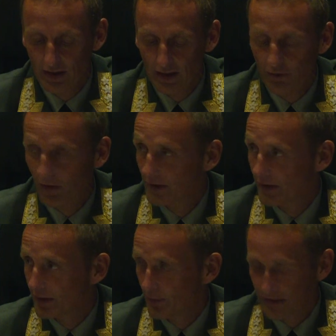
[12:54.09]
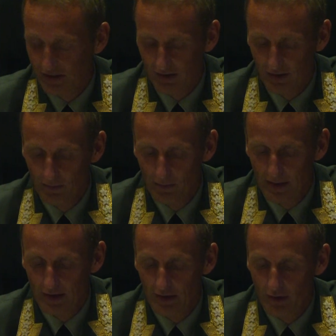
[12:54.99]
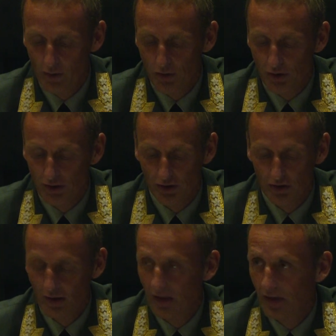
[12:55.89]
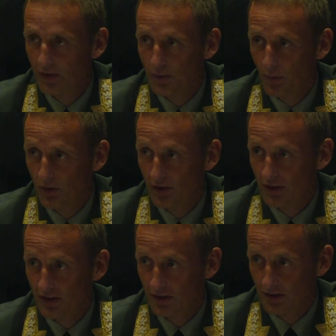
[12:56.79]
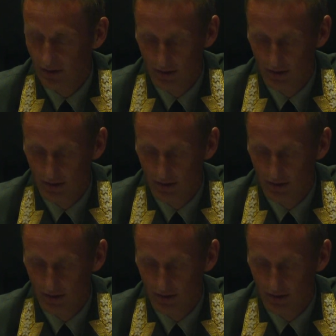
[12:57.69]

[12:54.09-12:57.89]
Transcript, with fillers: in finding the best military options and responses